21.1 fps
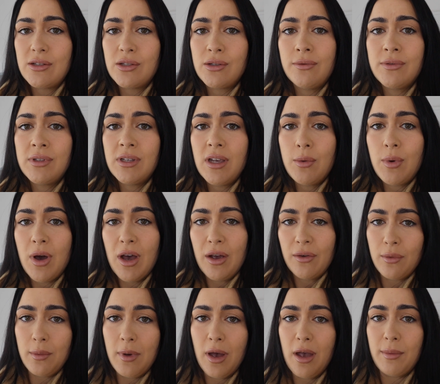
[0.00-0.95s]
because obviously I
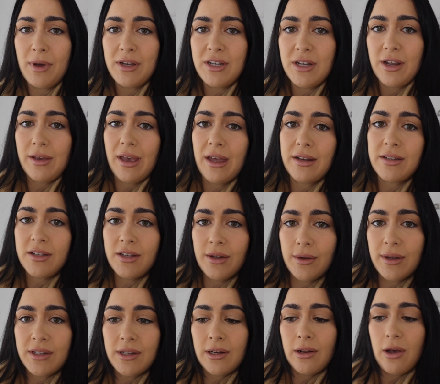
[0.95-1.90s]
work from home, I don't get to do
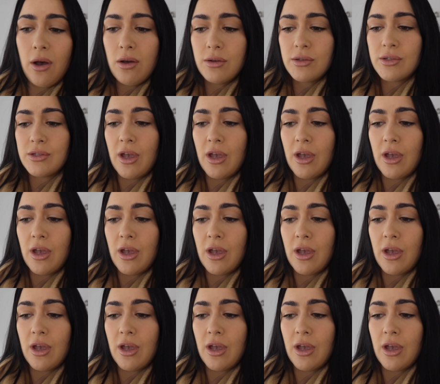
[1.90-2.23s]
it a lot,